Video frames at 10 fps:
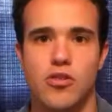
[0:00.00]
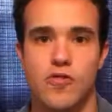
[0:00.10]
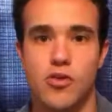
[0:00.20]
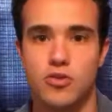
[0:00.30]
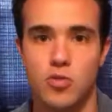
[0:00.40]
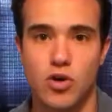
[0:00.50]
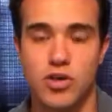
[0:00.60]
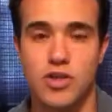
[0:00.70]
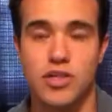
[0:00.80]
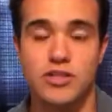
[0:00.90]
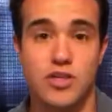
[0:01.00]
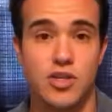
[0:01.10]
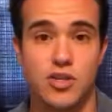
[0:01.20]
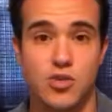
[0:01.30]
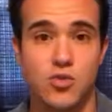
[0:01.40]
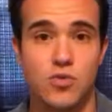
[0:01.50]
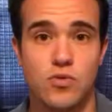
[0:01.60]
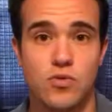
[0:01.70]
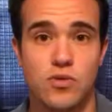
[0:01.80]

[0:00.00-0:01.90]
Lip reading: The first one is the cue,